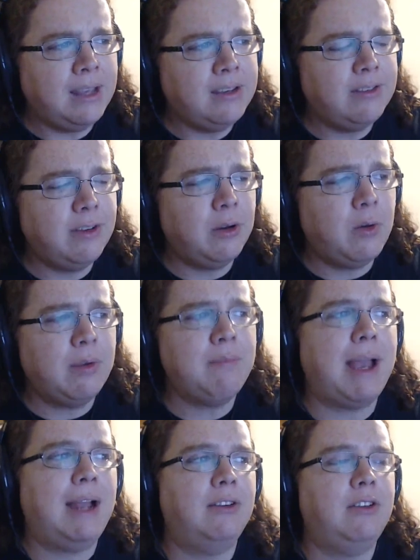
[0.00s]
so going
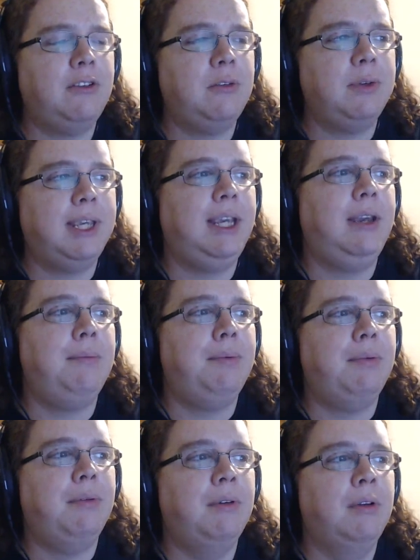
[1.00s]
back to camp,
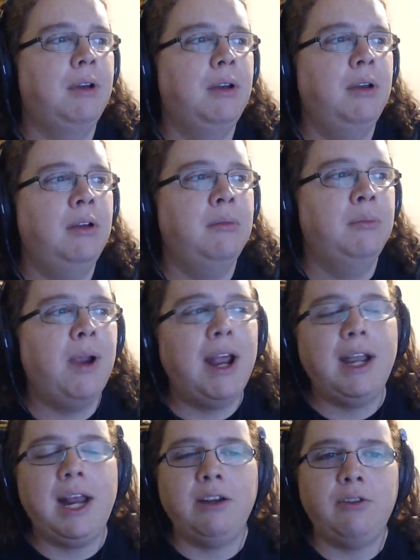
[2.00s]

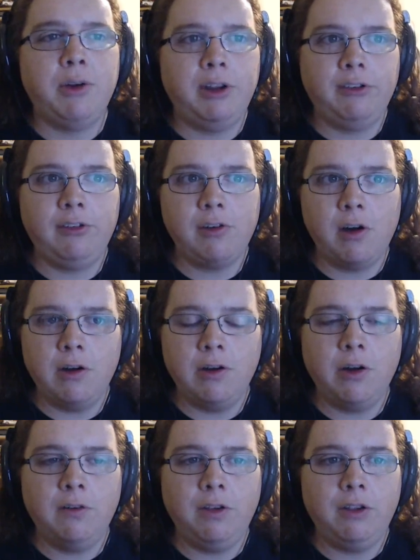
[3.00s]
Brett and Chris are
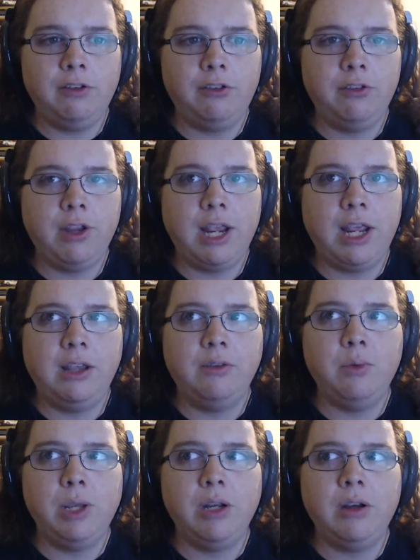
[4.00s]
nervous,
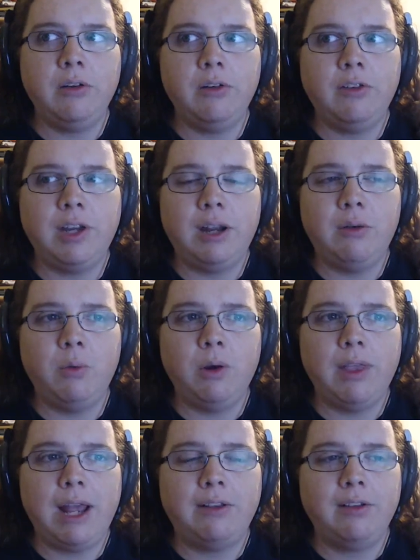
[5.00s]
and we can understand
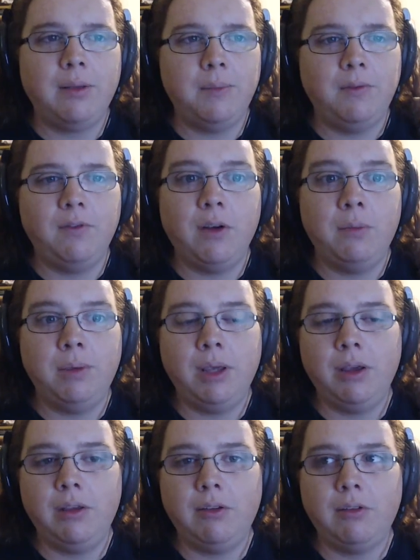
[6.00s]
where that's coming from
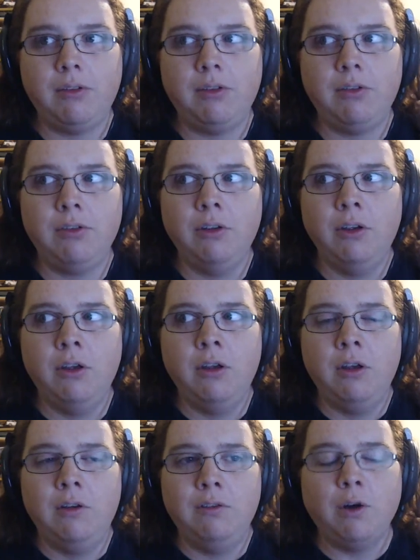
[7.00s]
because,
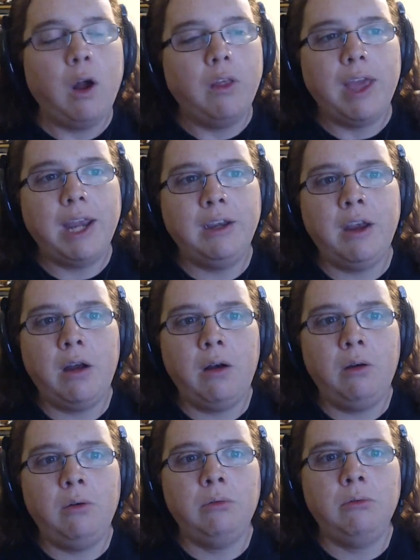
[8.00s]
for all they
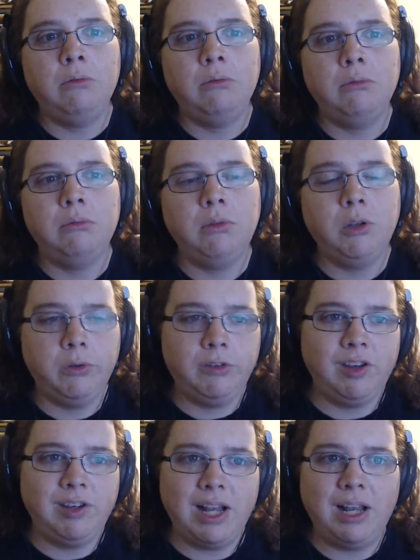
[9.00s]
know,
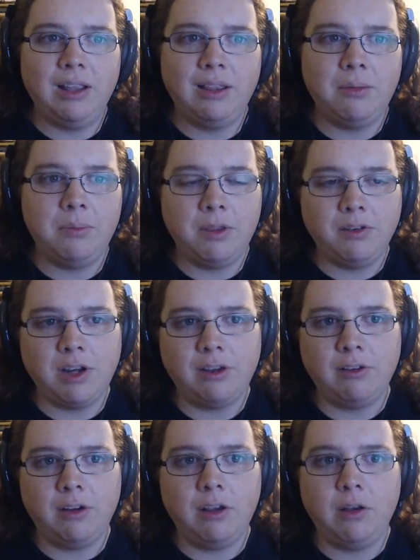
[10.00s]
Lucy telling them that
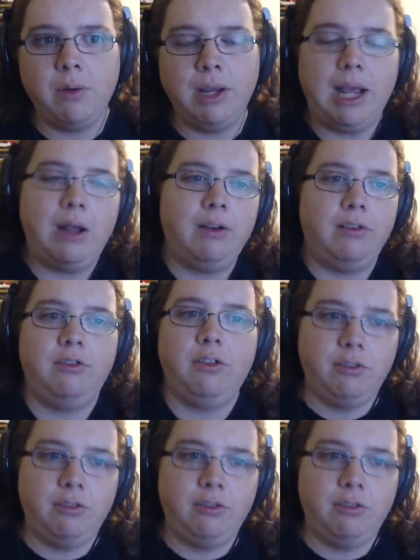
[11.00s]
Jessica going out is